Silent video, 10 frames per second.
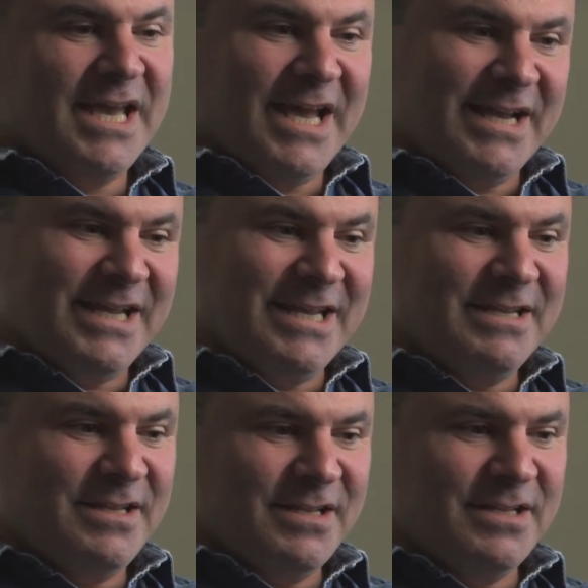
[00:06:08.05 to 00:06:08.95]
And
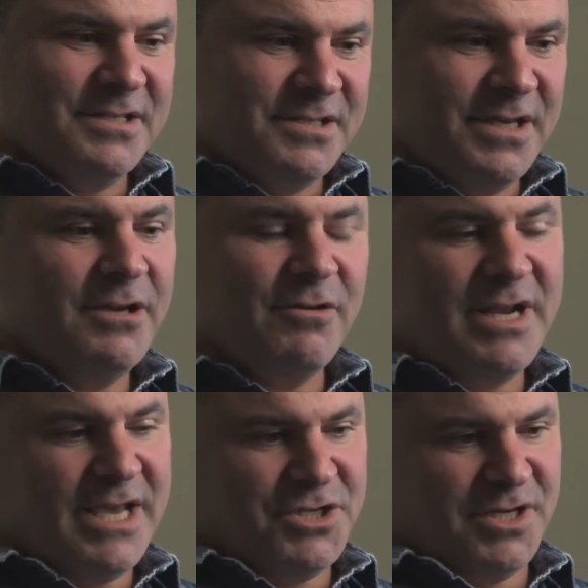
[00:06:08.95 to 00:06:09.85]
in this year in
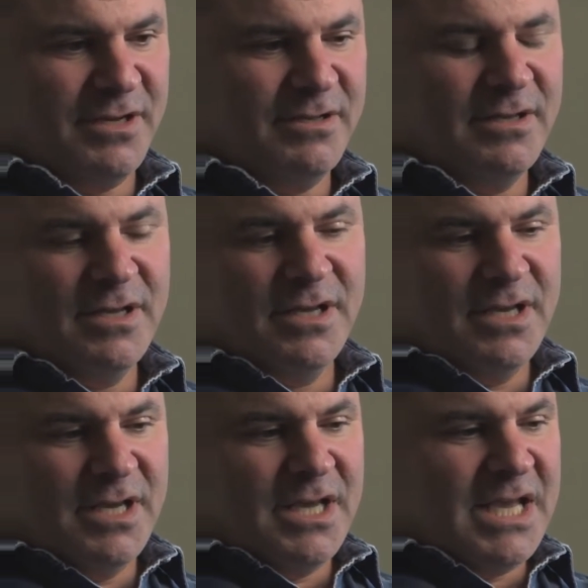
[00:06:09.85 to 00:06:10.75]
Asia,
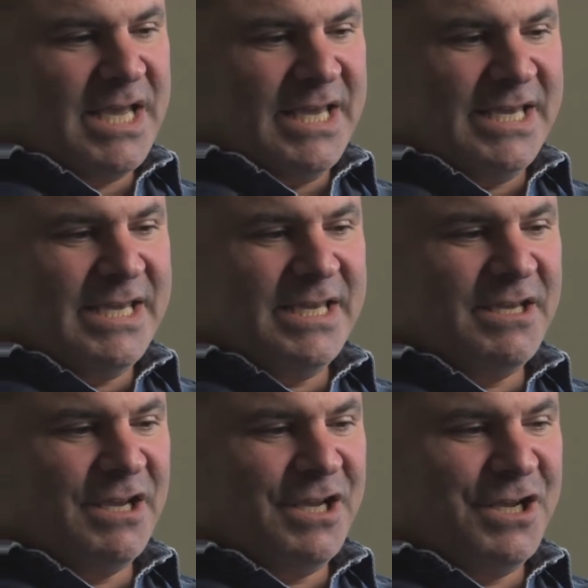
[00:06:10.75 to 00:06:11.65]
he